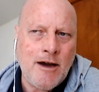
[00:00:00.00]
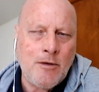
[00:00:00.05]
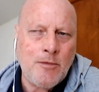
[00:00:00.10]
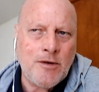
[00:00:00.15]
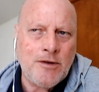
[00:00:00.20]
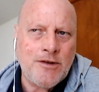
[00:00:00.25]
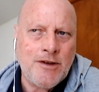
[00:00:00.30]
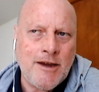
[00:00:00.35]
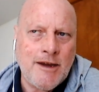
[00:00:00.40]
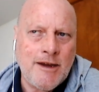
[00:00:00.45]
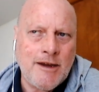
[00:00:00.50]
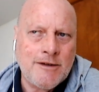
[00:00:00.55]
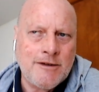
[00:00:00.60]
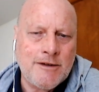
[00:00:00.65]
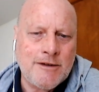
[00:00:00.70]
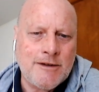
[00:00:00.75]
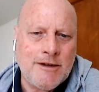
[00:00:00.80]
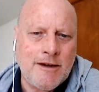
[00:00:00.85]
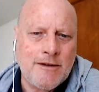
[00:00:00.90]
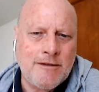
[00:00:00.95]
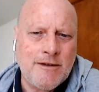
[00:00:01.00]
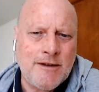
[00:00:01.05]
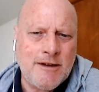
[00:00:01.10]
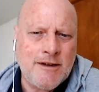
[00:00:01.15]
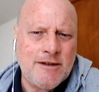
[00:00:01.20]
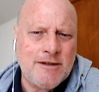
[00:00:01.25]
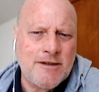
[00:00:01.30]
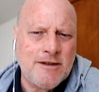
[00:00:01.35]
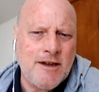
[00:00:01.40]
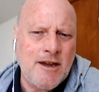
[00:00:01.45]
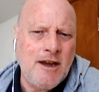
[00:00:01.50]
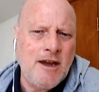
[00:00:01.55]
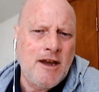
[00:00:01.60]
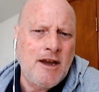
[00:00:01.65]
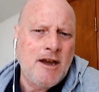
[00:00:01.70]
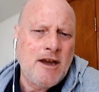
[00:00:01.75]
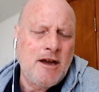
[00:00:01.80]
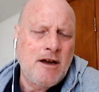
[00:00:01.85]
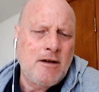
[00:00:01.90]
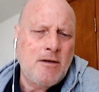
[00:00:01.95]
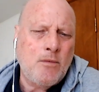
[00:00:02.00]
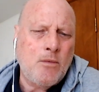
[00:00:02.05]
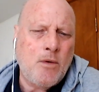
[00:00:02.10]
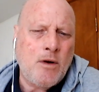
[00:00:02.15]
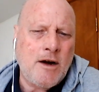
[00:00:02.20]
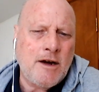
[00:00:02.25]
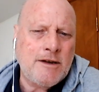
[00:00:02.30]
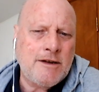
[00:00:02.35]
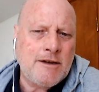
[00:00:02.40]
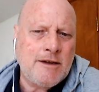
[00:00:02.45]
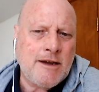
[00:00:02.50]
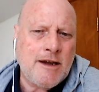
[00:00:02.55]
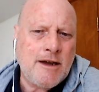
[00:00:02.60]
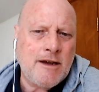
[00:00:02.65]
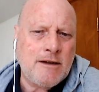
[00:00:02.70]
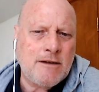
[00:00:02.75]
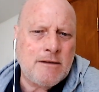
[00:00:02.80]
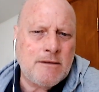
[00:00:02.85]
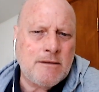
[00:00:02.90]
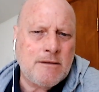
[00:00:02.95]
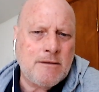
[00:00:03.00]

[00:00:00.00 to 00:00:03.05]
I wish they hadn't have done this. Why did that